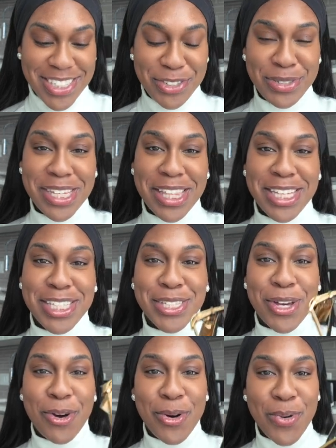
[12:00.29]
You see these
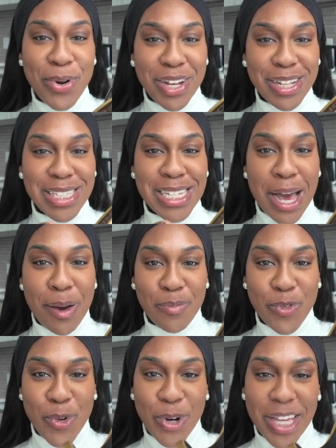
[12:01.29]
gold Tom
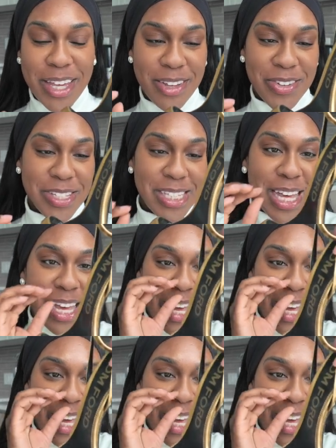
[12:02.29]
Ford heels.